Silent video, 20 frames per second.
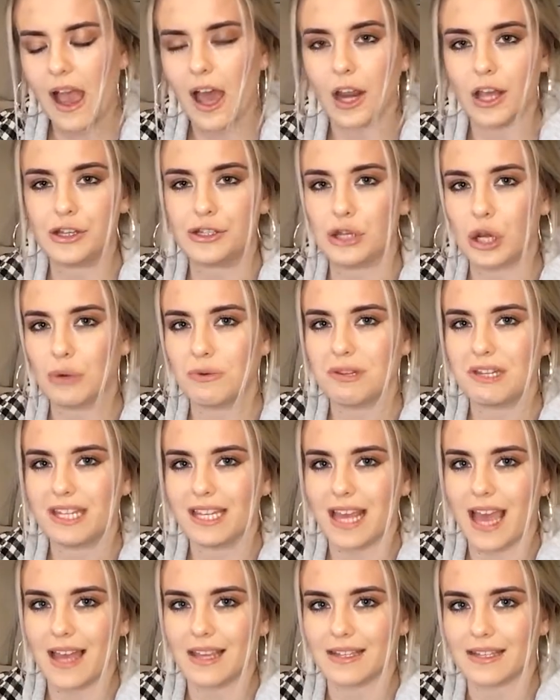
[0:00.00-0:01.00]
And I don't
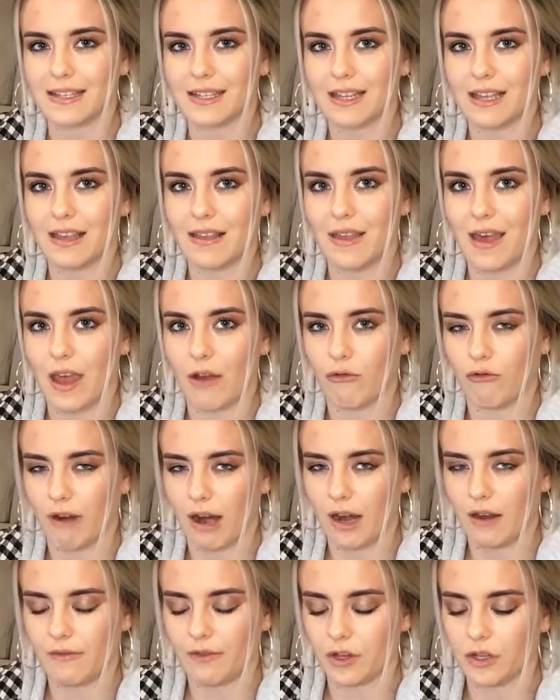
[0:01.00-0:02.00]
yet see their
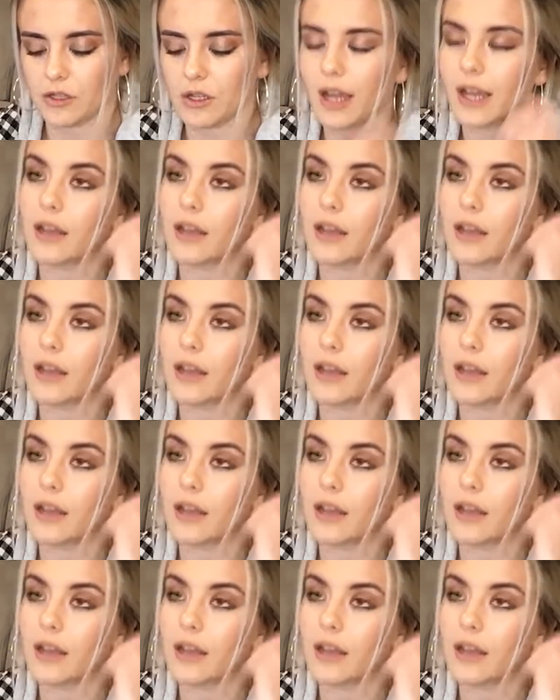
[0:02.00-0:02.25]
relevance.